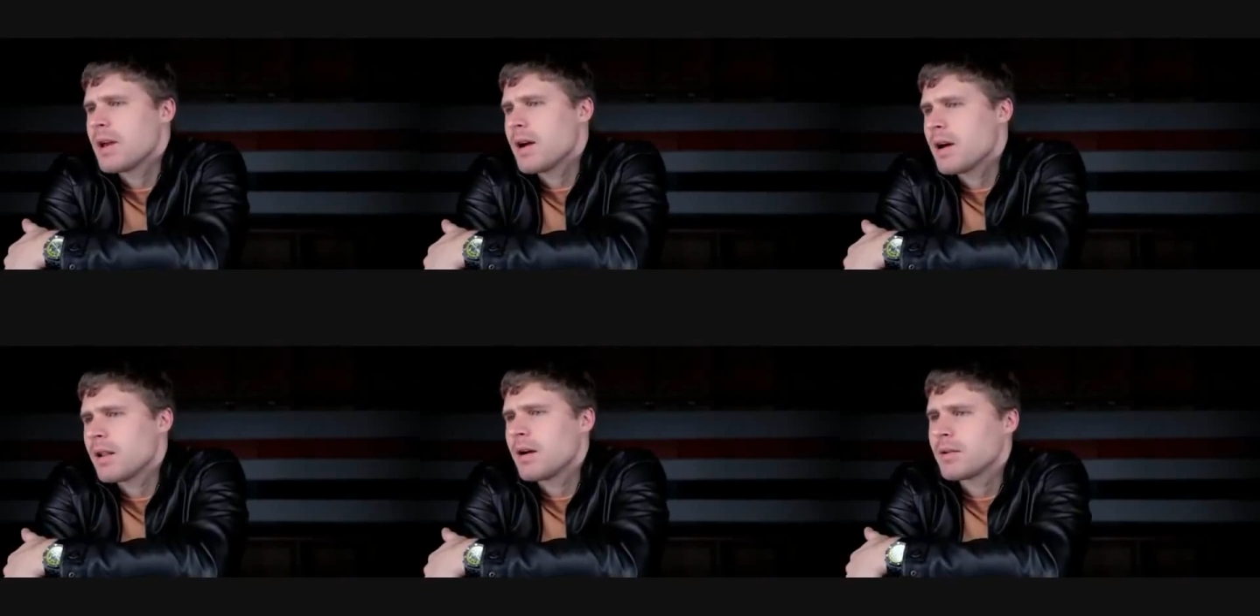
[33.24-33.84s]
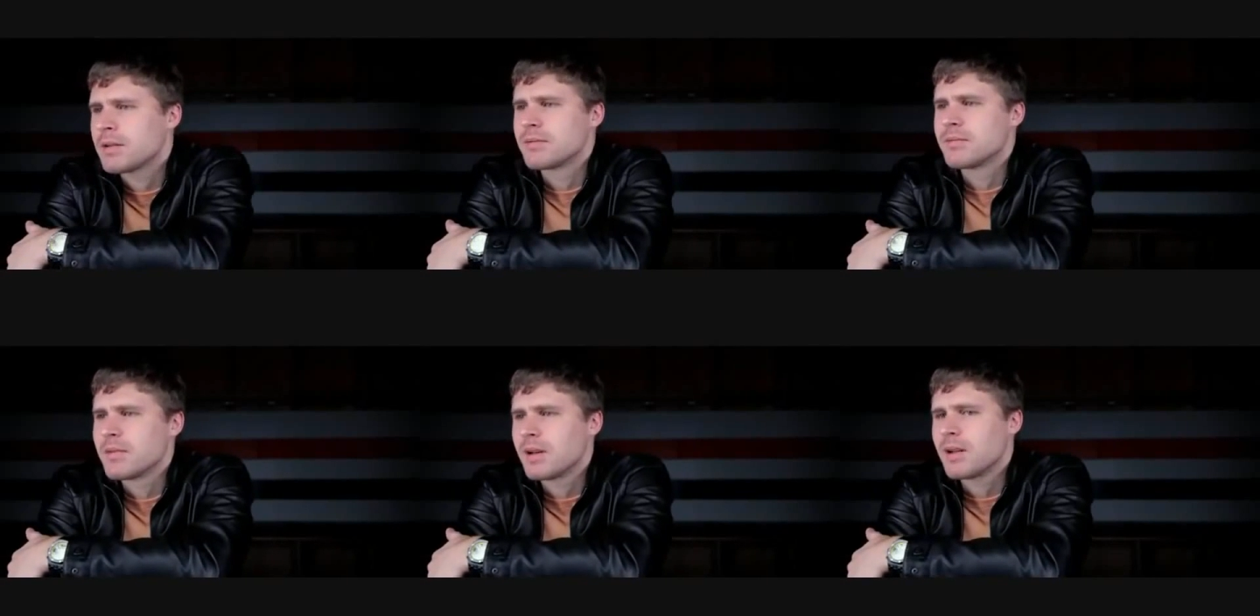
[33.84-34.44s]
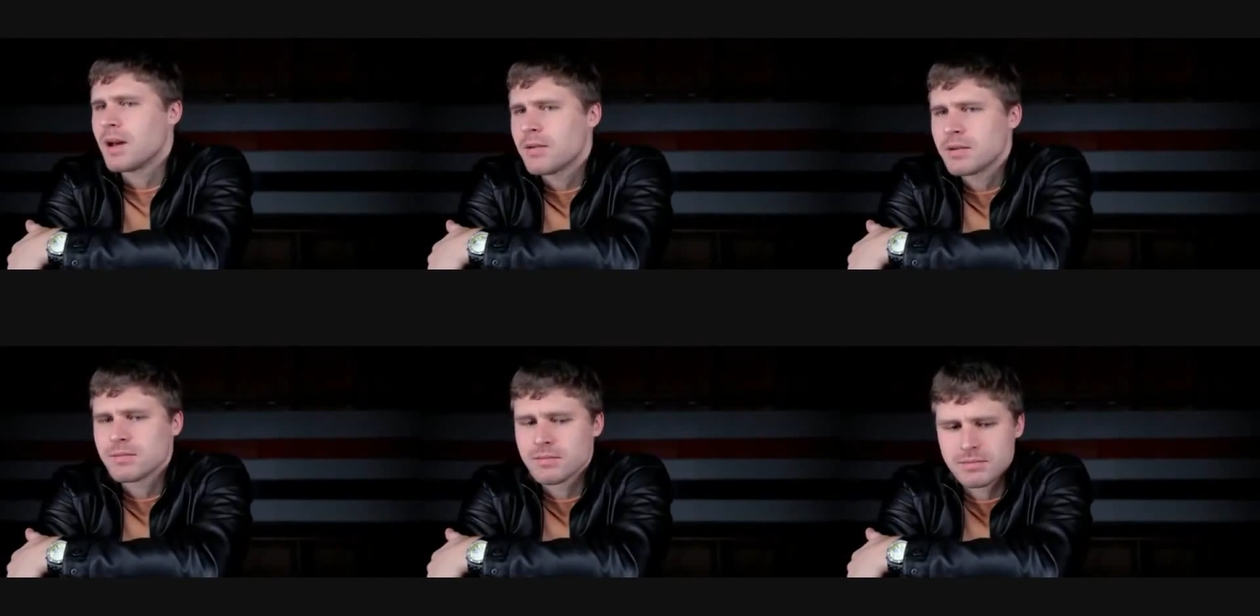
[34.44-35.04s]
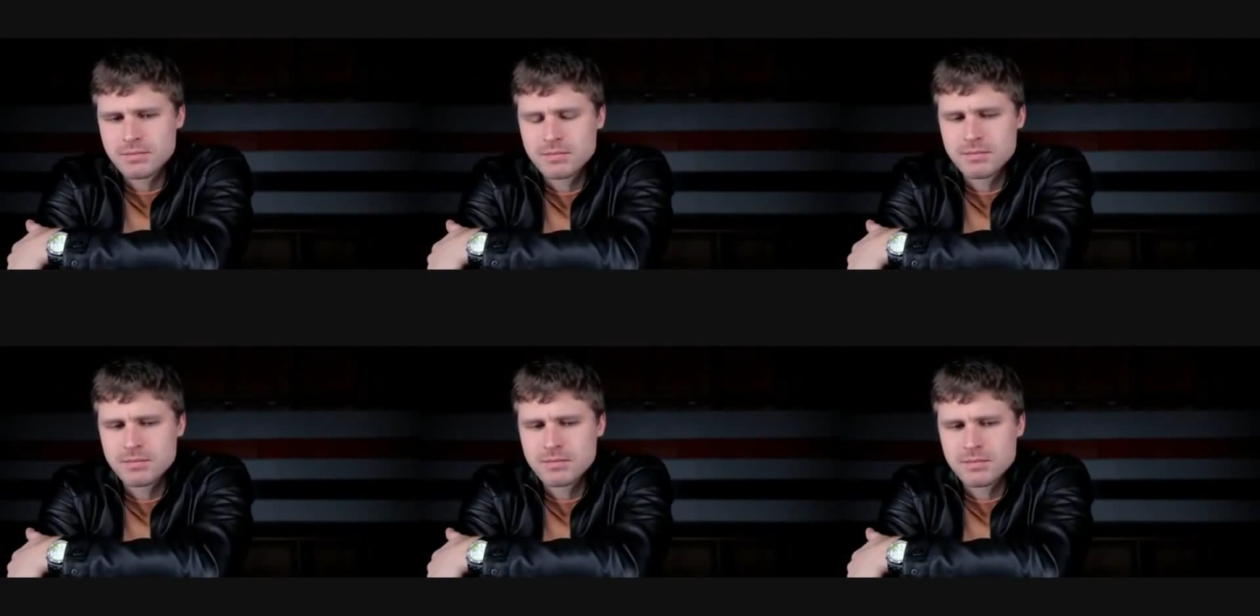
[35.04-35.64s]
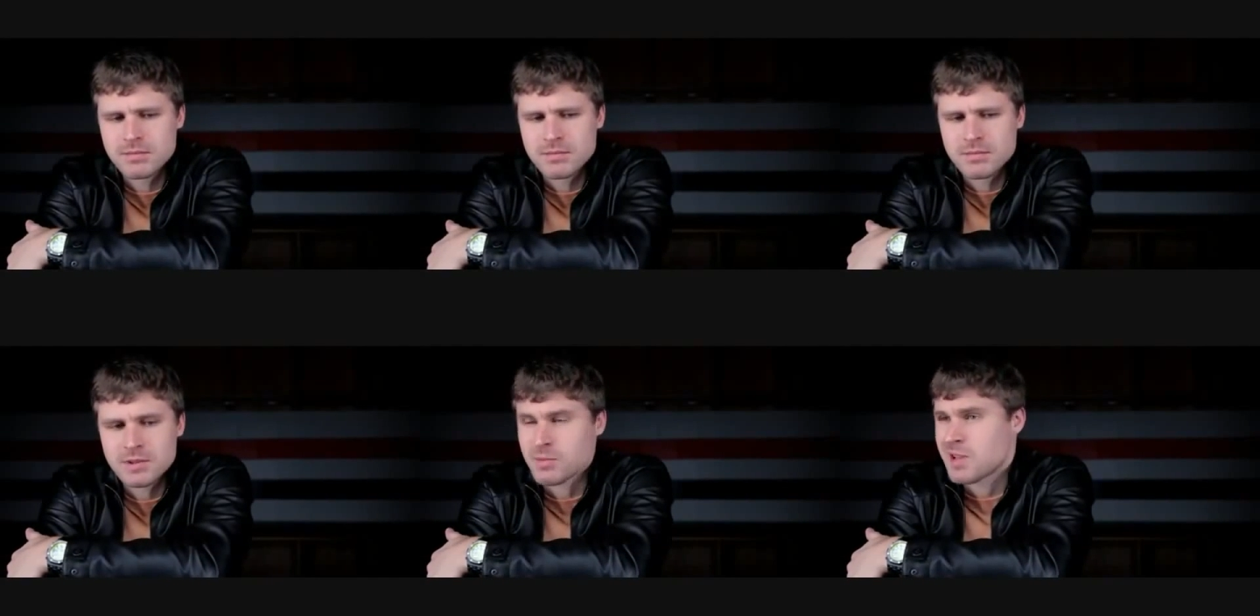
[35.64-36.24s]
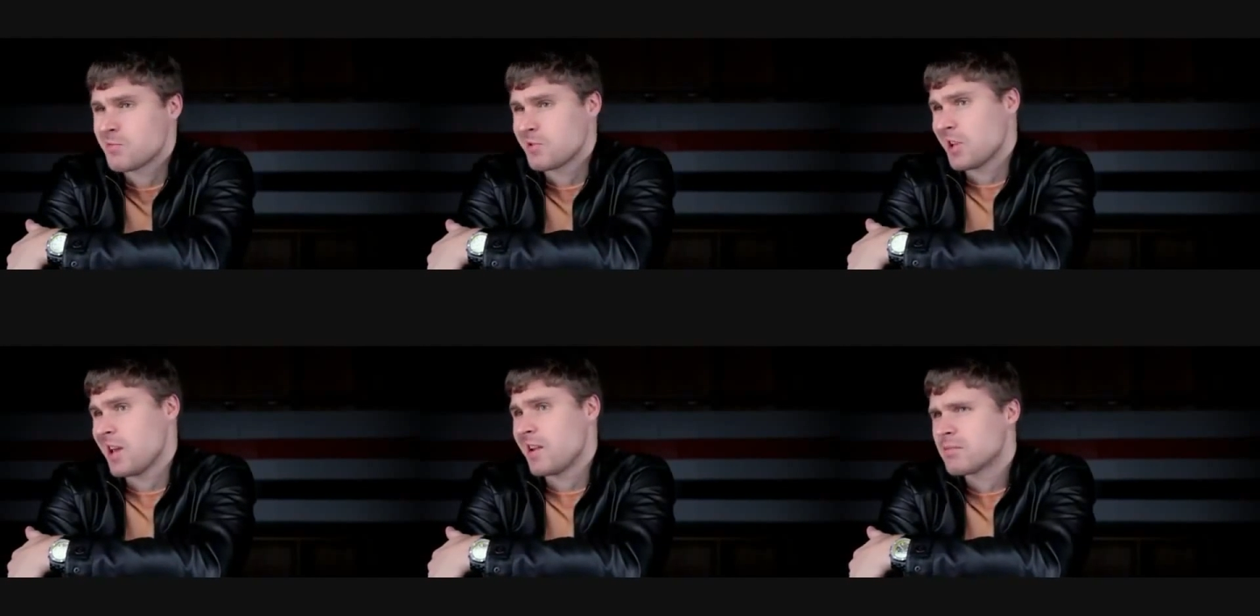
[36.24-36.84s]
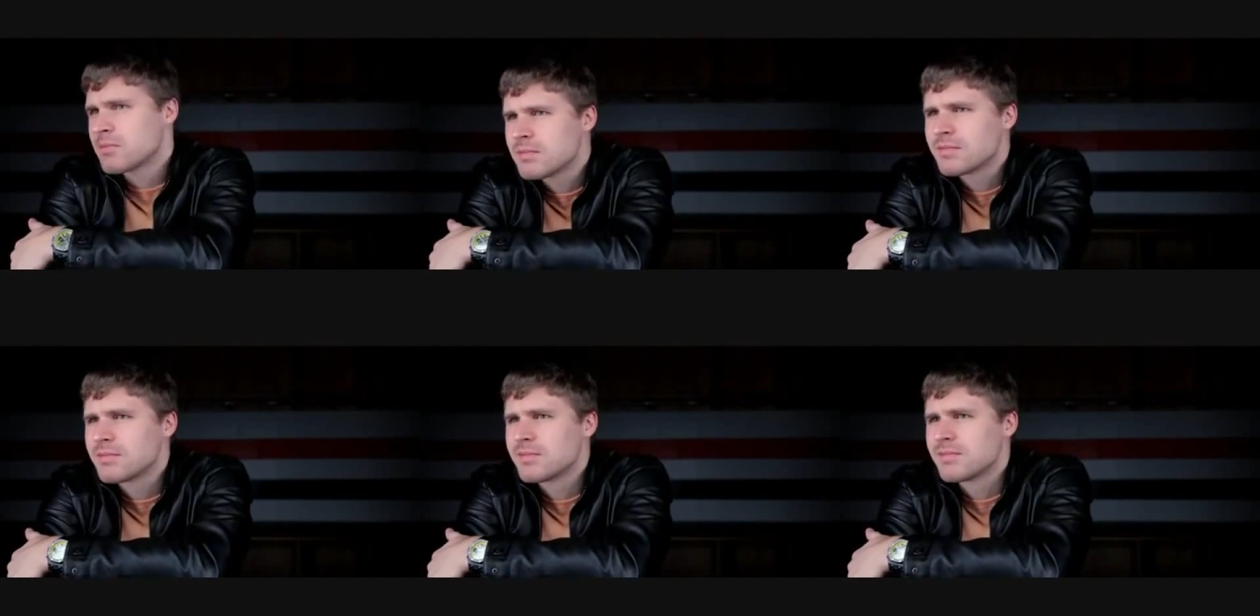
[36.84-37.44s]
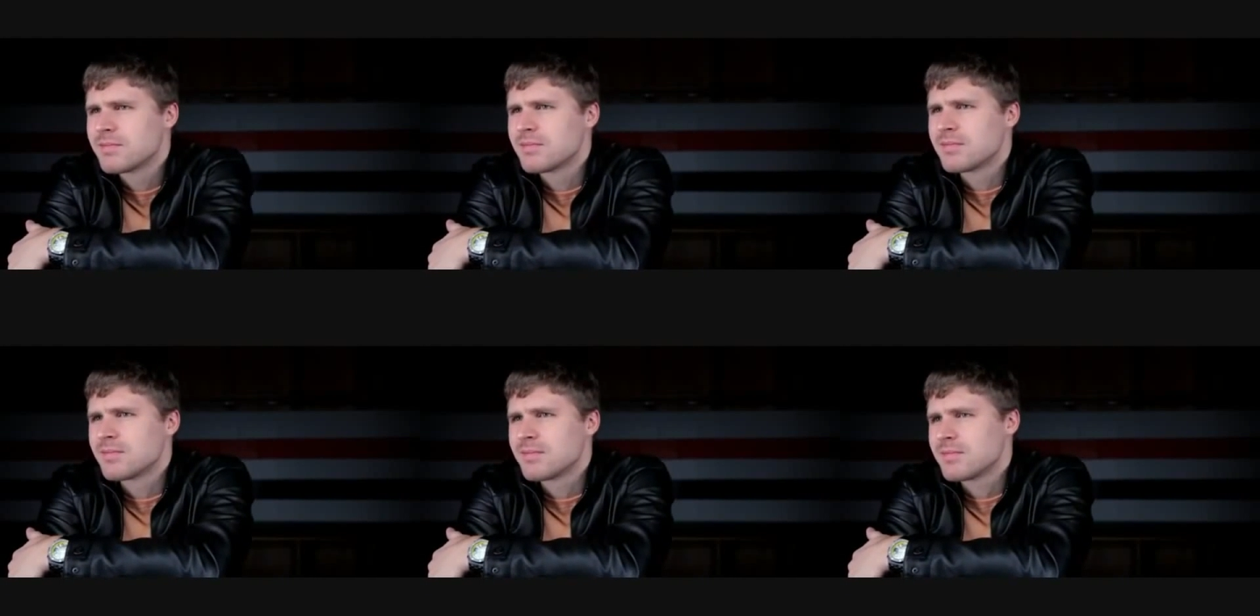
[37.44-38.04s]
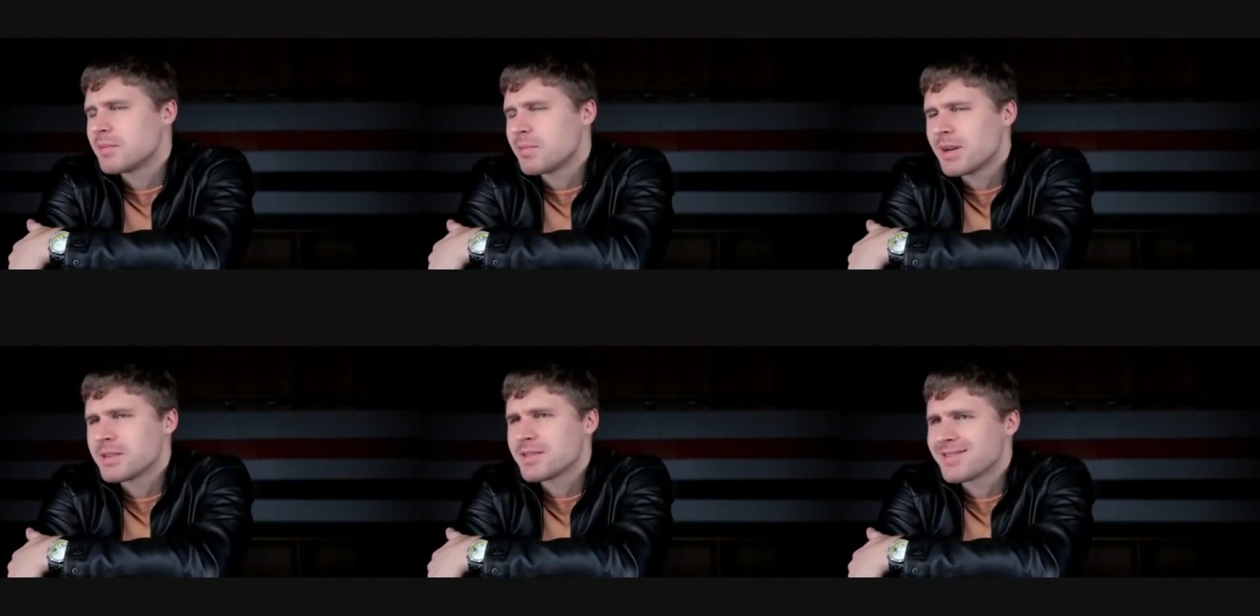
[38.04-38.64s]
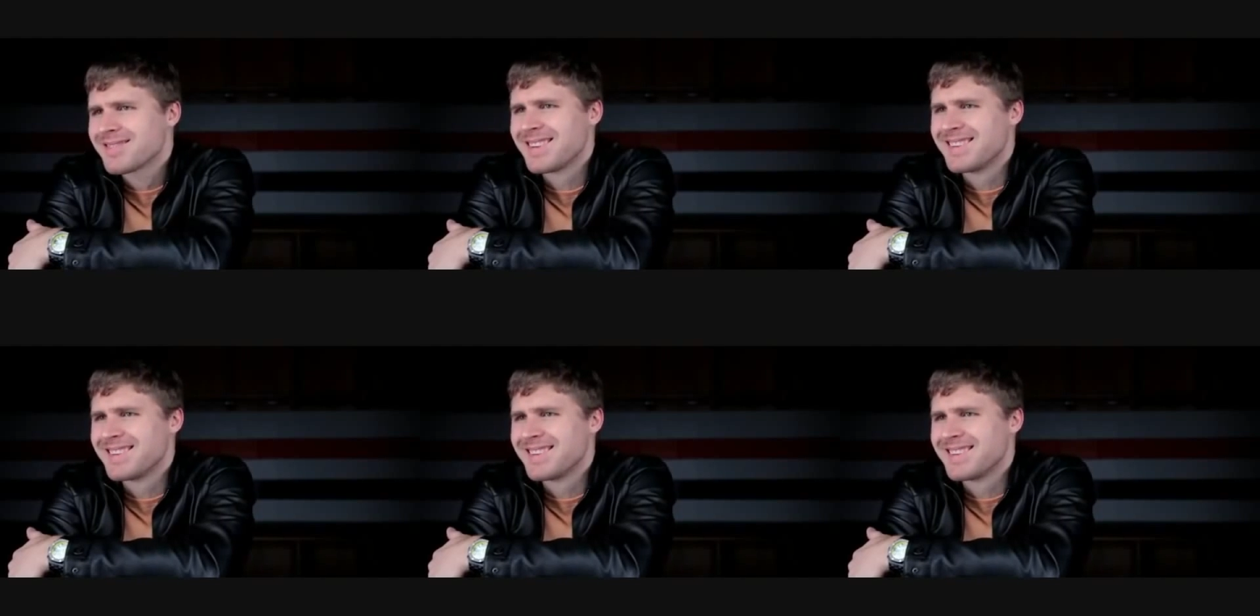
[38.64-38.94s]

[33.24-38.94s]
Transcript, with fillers: Yeah, I allow it. I allow it. Sometimes hate it. Depends.